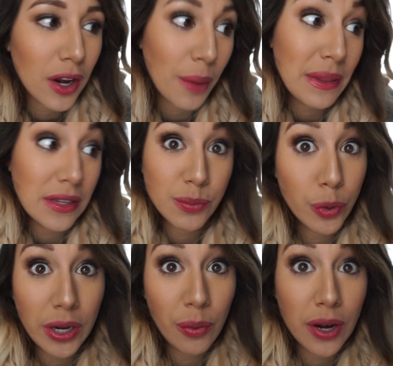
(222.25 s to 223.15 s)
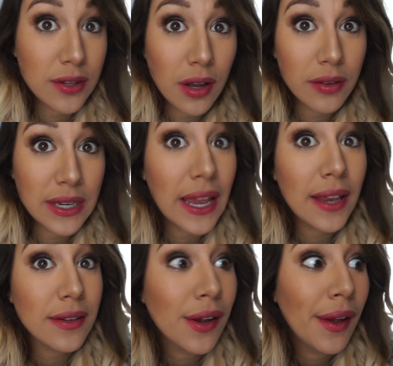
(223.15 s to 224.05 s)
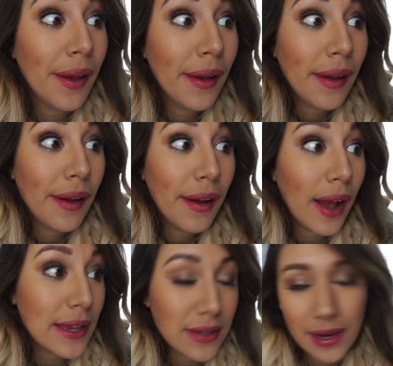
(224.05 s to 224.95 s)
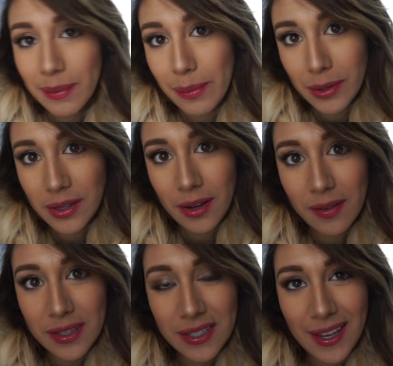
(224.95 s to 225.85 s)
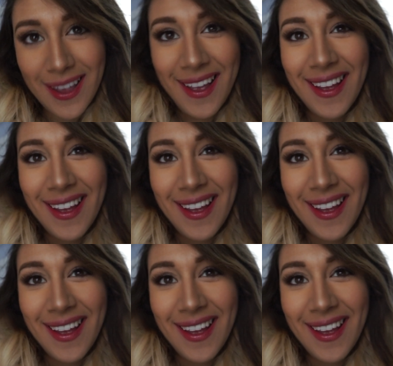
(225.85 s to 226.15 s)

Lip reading: I mean, this morning when I saw the date, I said happy birthday, obviously.